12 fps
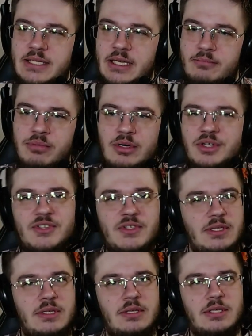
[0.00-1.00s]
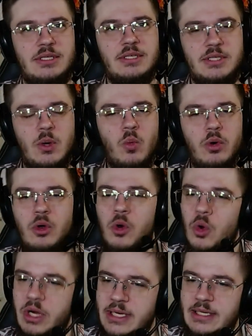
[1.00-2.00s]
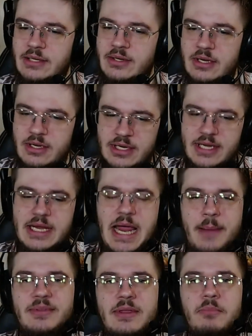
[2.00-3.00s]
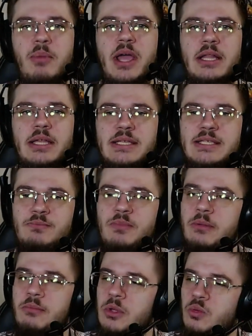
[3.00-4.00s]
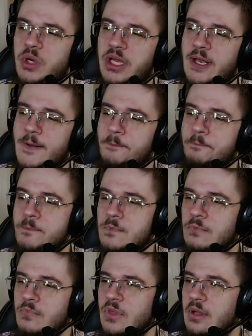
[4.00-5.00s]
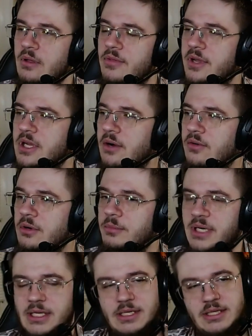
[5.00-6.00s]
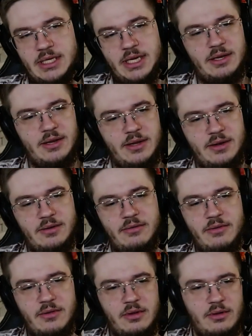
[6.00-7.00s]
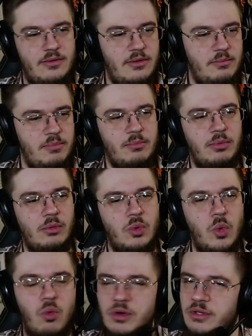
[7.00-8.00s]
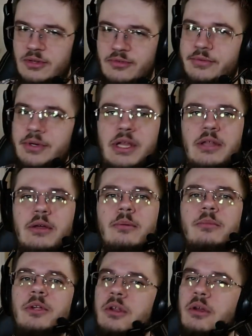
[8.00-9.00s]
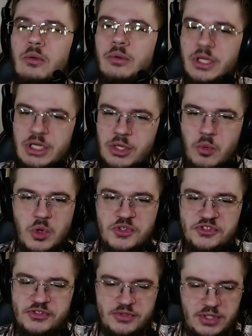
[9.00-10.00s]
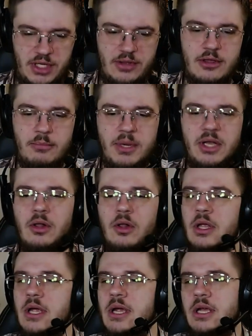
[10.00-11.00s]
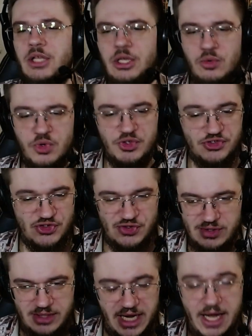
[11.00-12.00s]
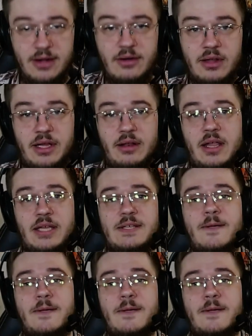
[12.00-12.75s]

person, someone who kept the balance between the government and the people who wanted freedom. You know, he was in the middle. He was handling this,